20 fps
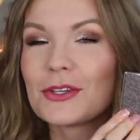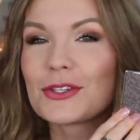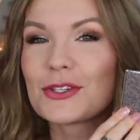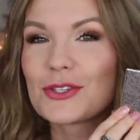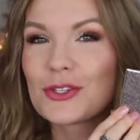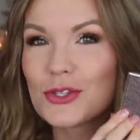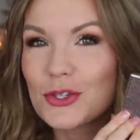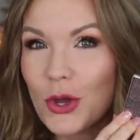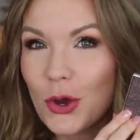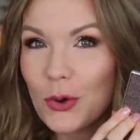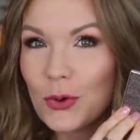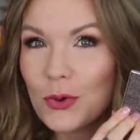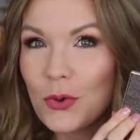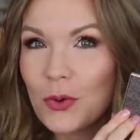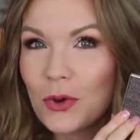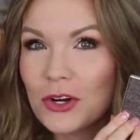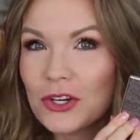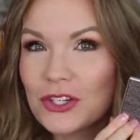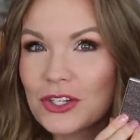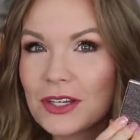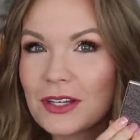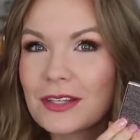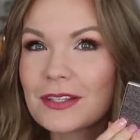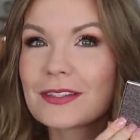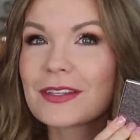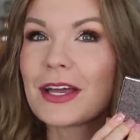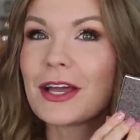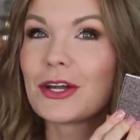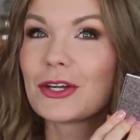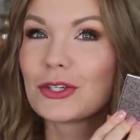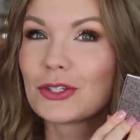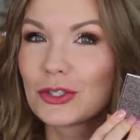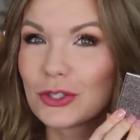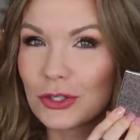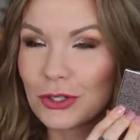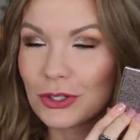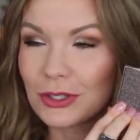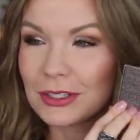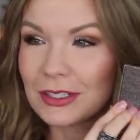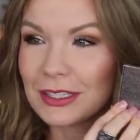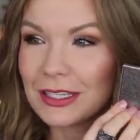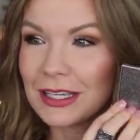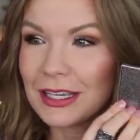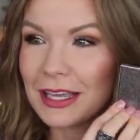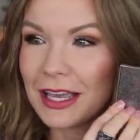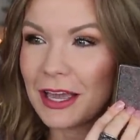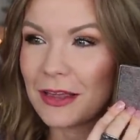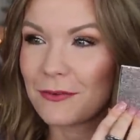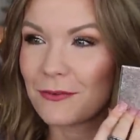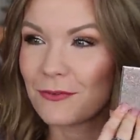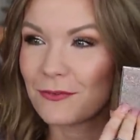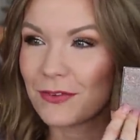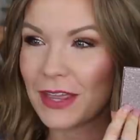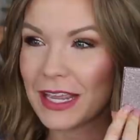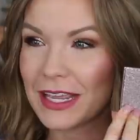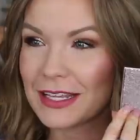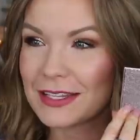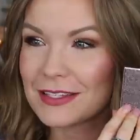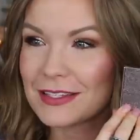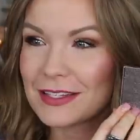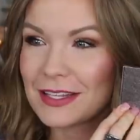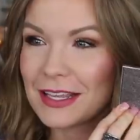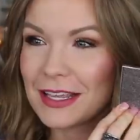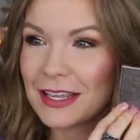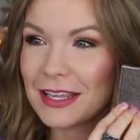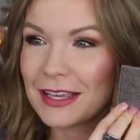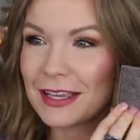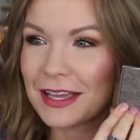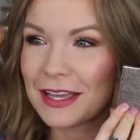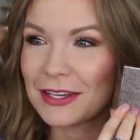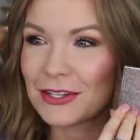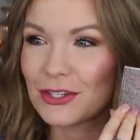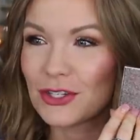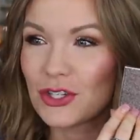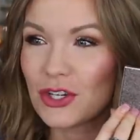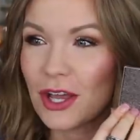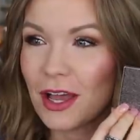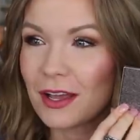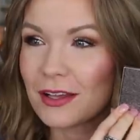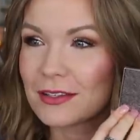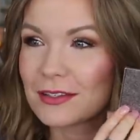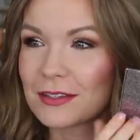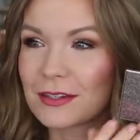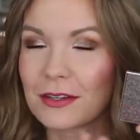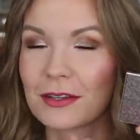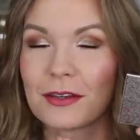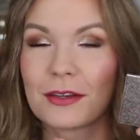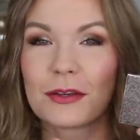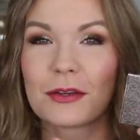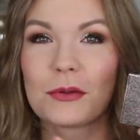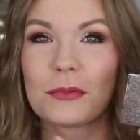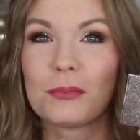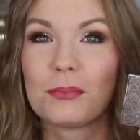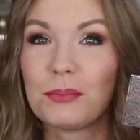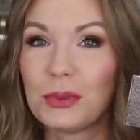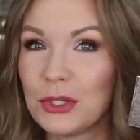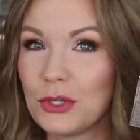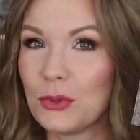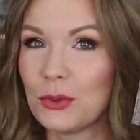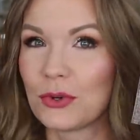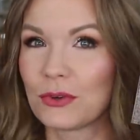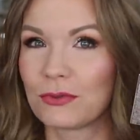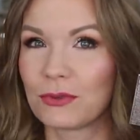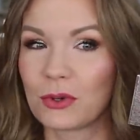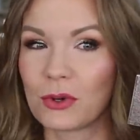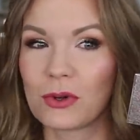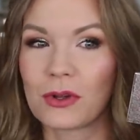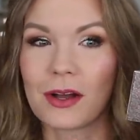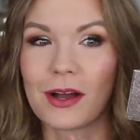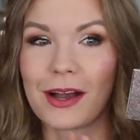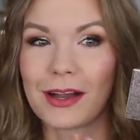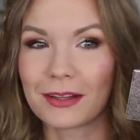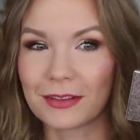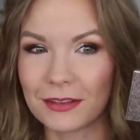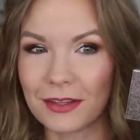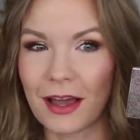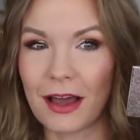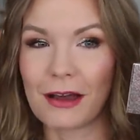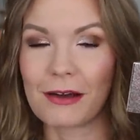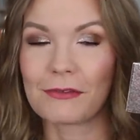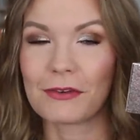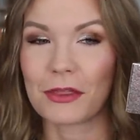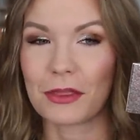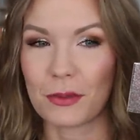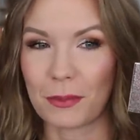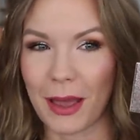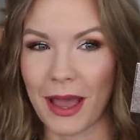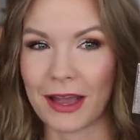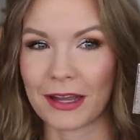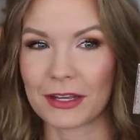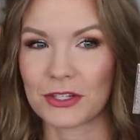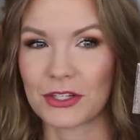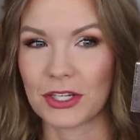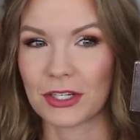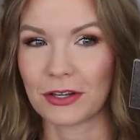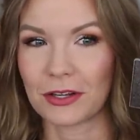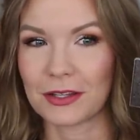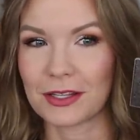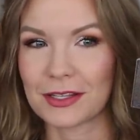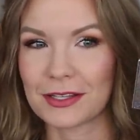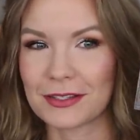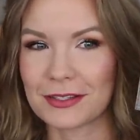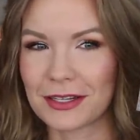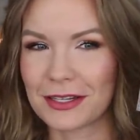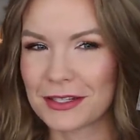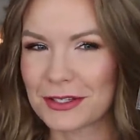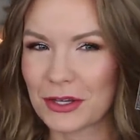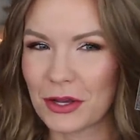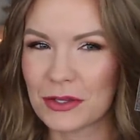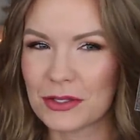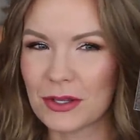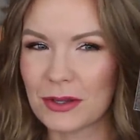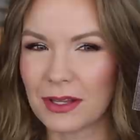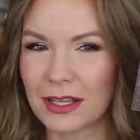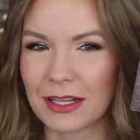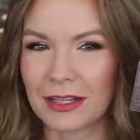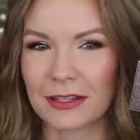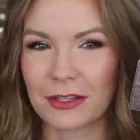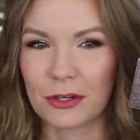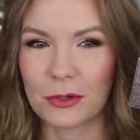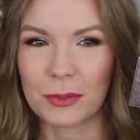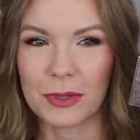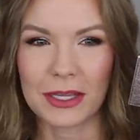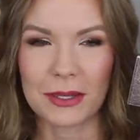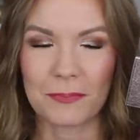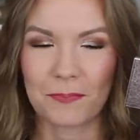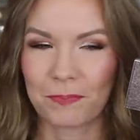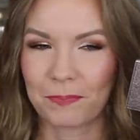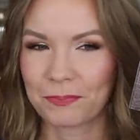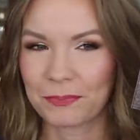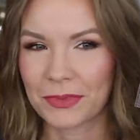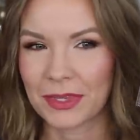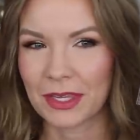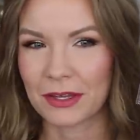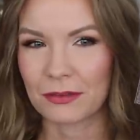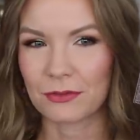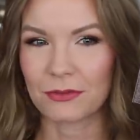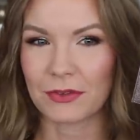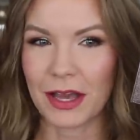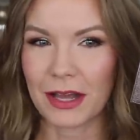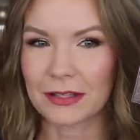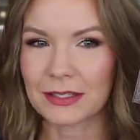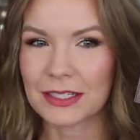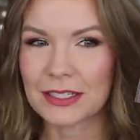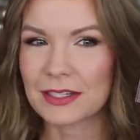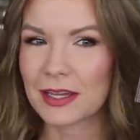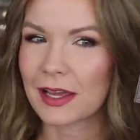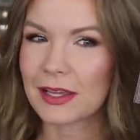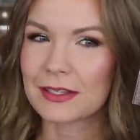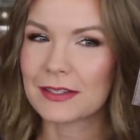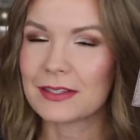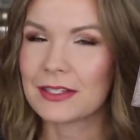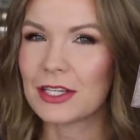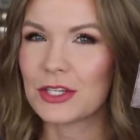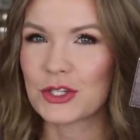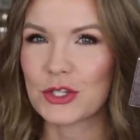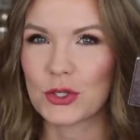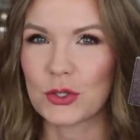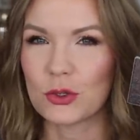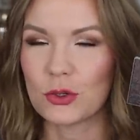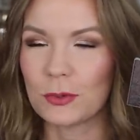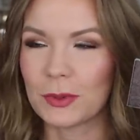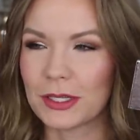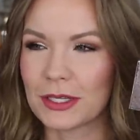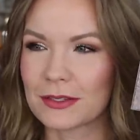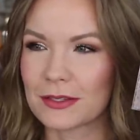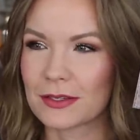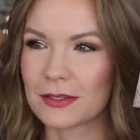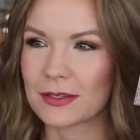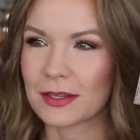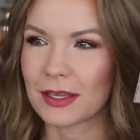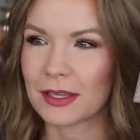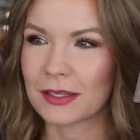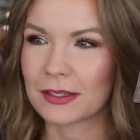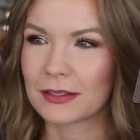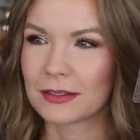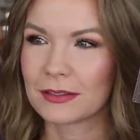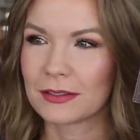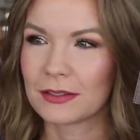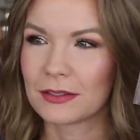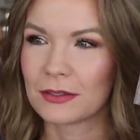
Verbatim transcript: so gorgeous and girly and fancy and just beautiful. I love the packaging on this. And it's also like a little bit Valentine's-y too because it's like